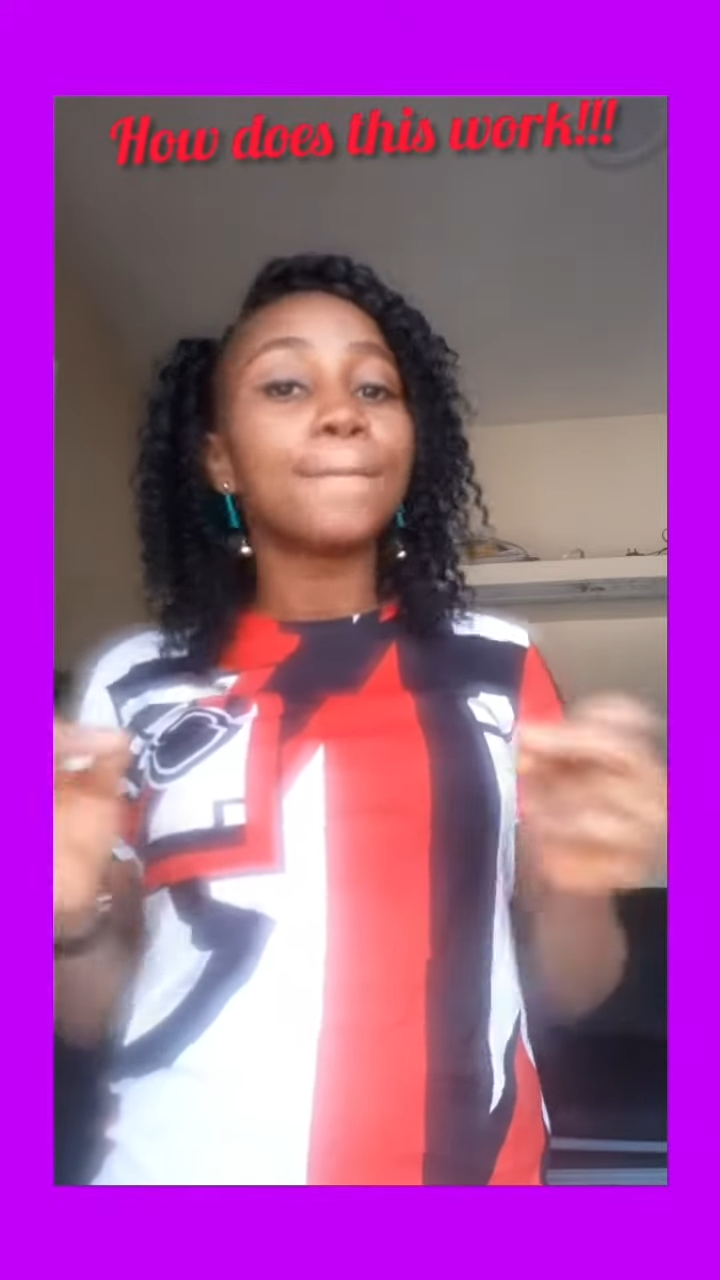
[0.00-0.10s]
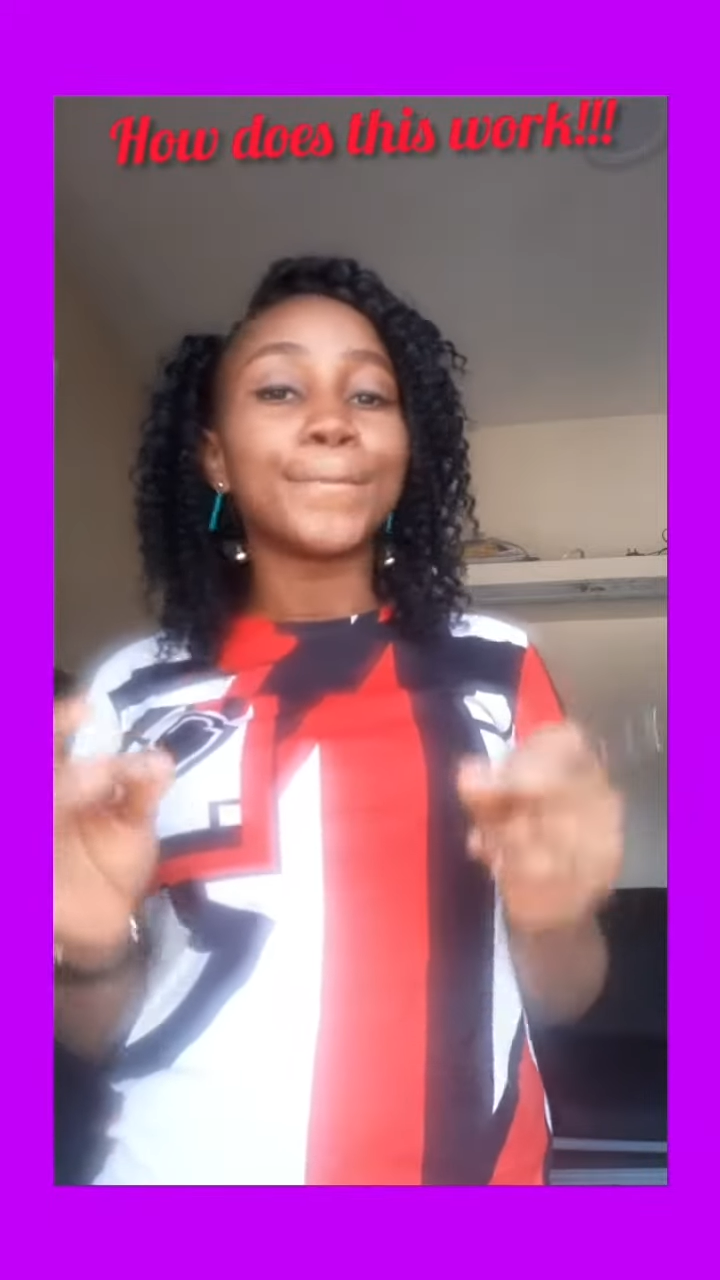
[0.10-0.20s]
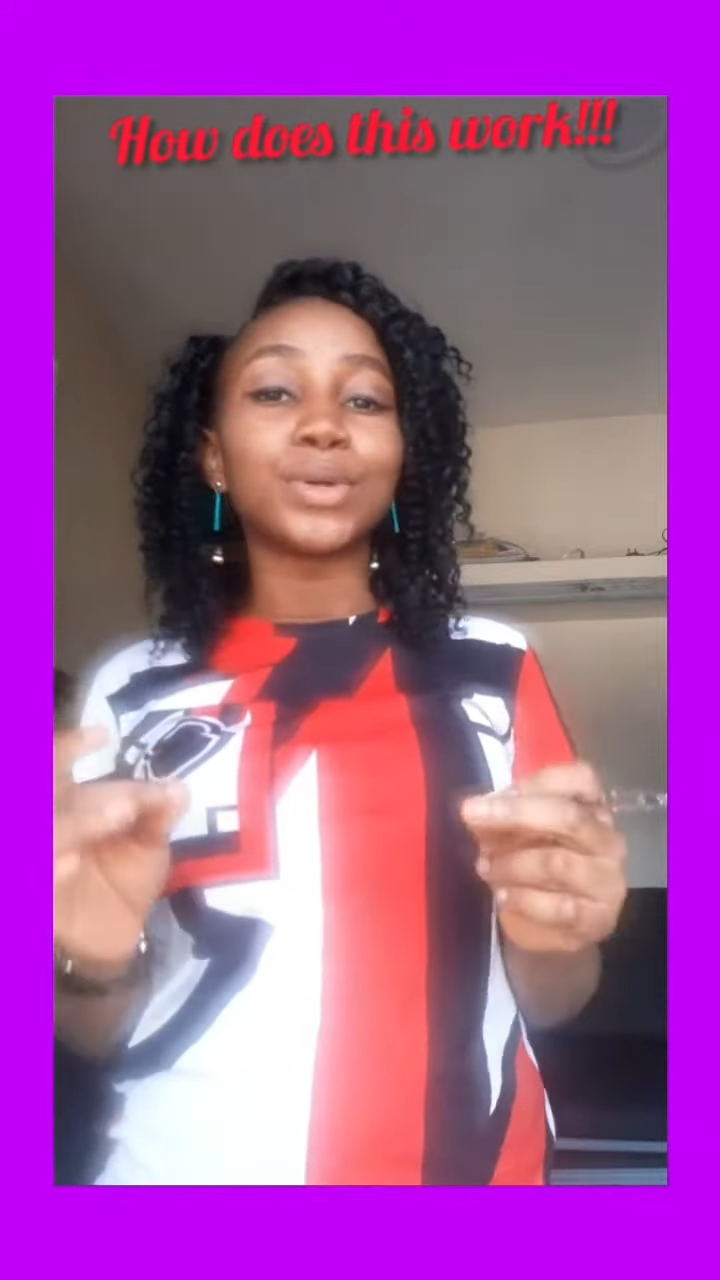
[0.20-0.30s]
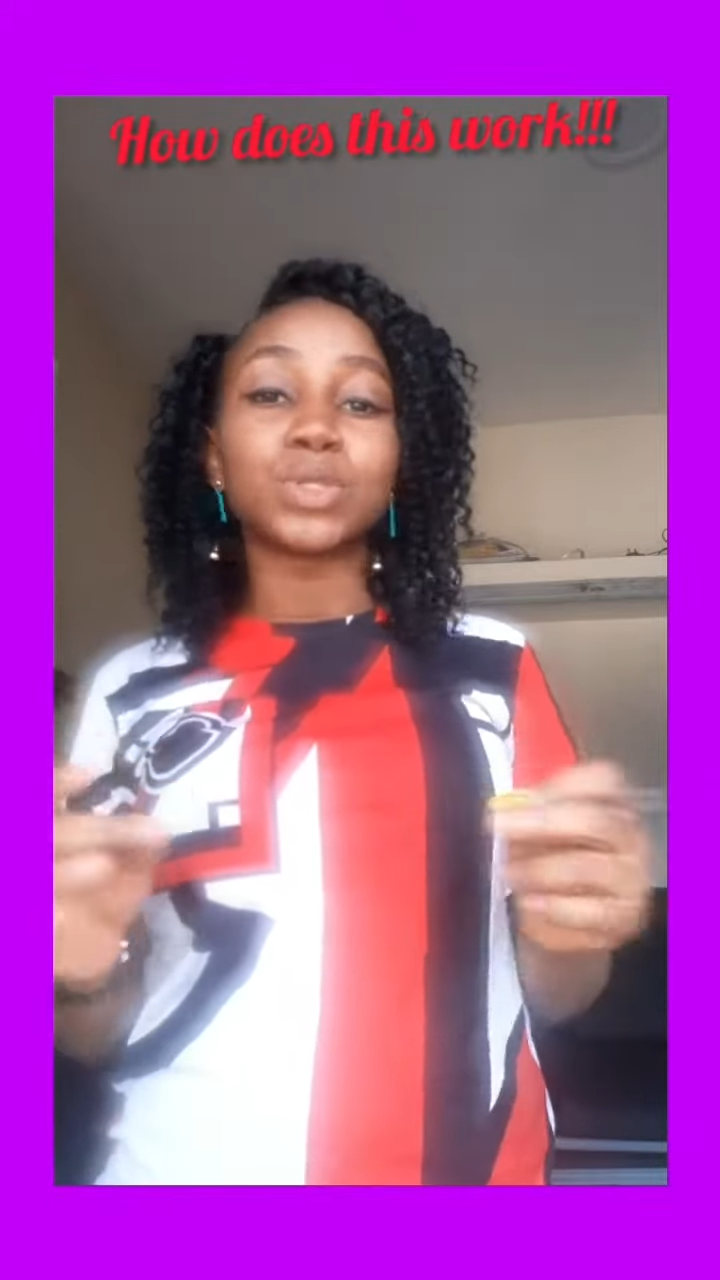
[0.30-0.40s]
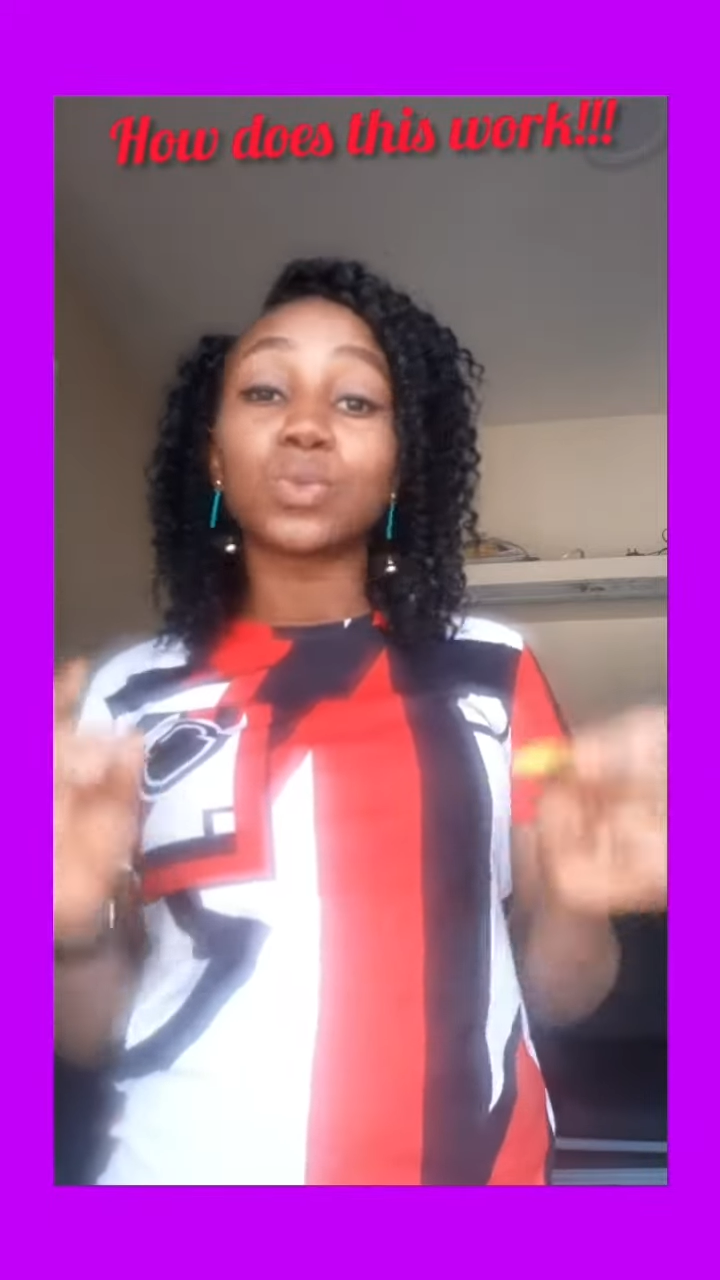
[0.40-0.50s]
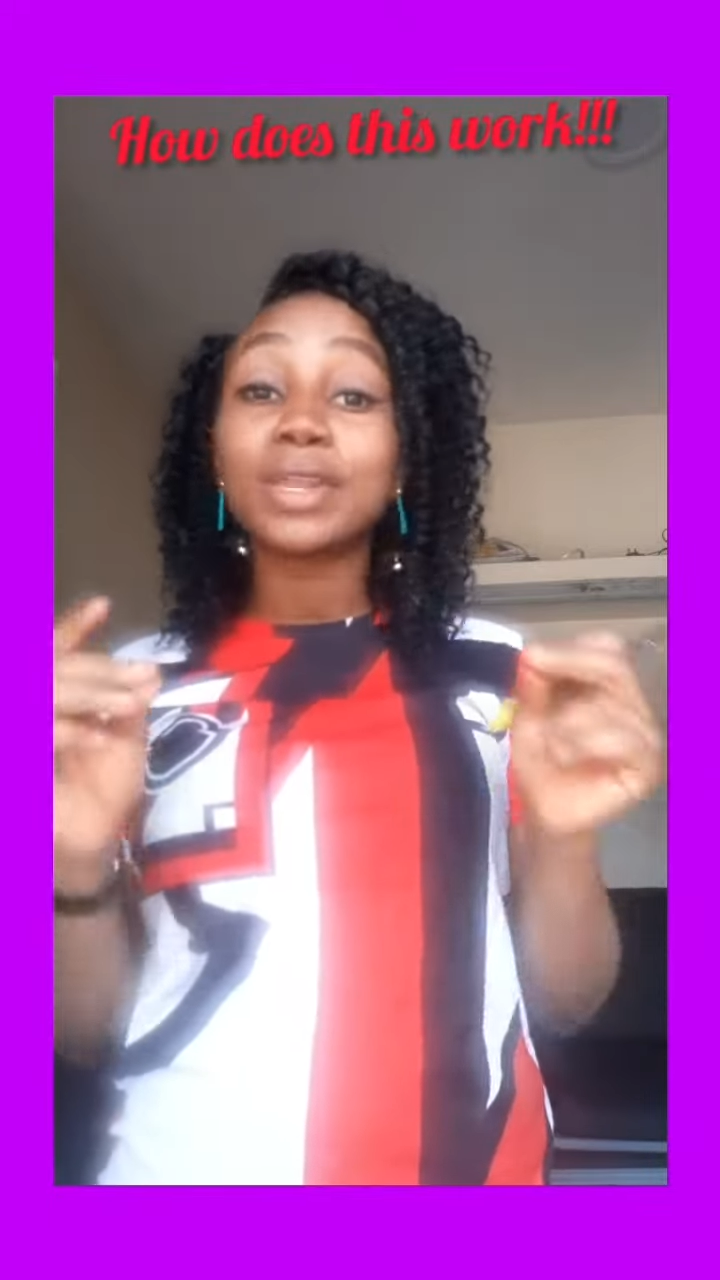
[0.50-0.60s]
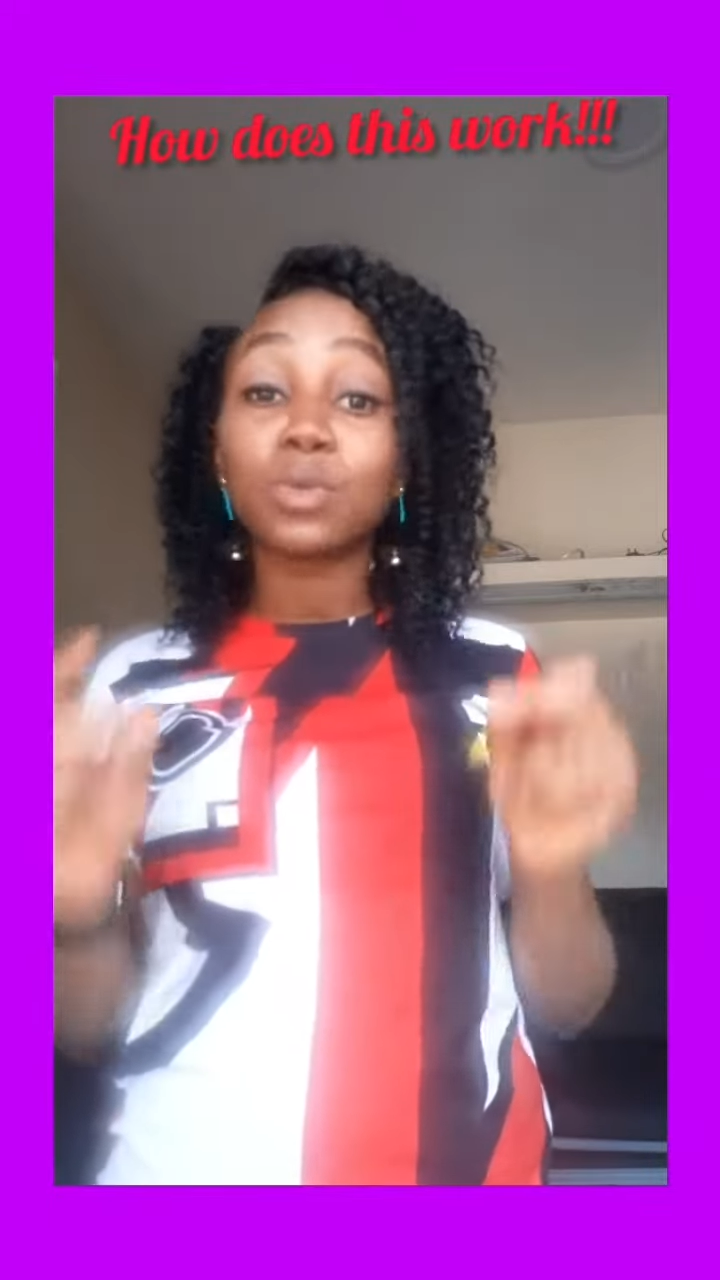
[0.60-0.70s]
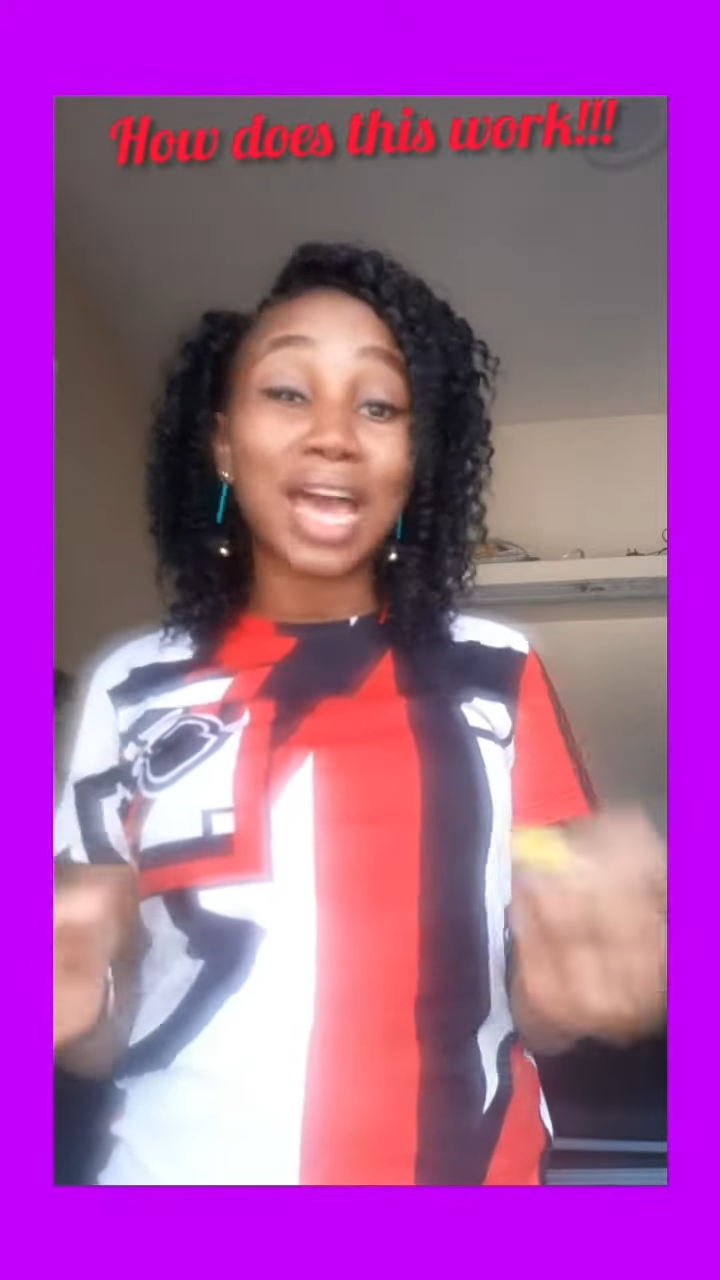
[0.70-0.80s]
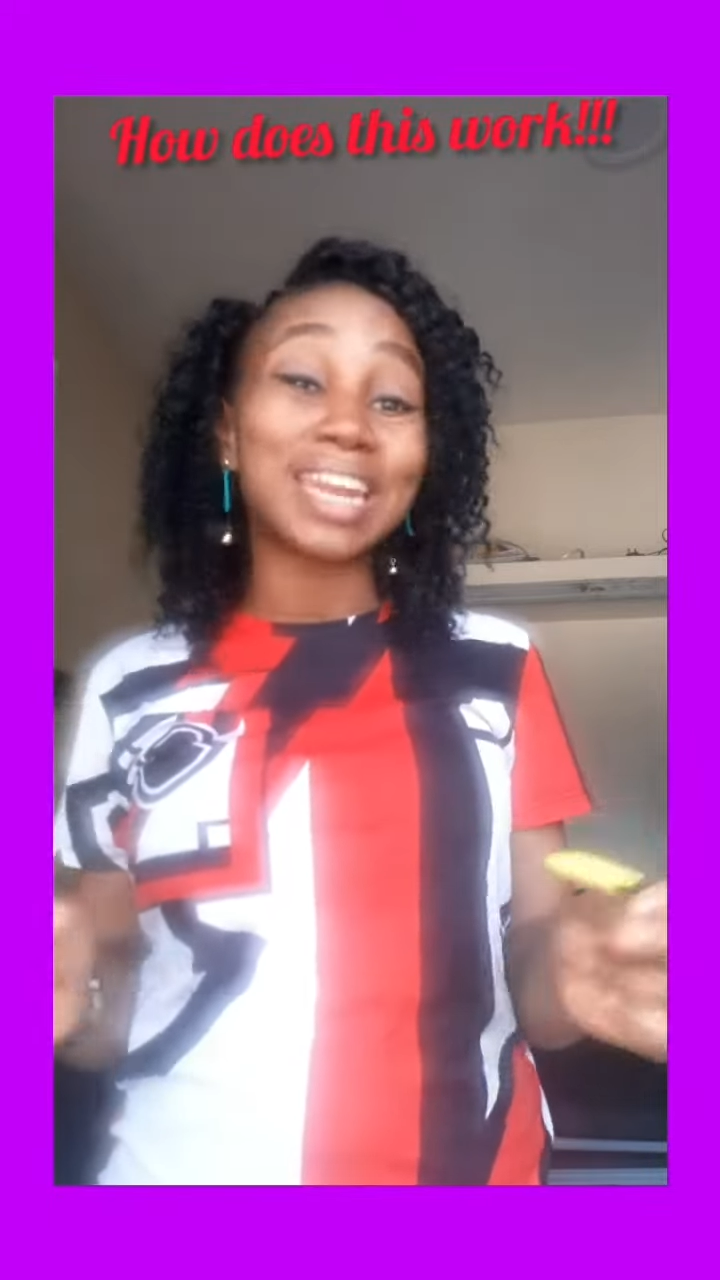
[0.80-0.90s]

But when an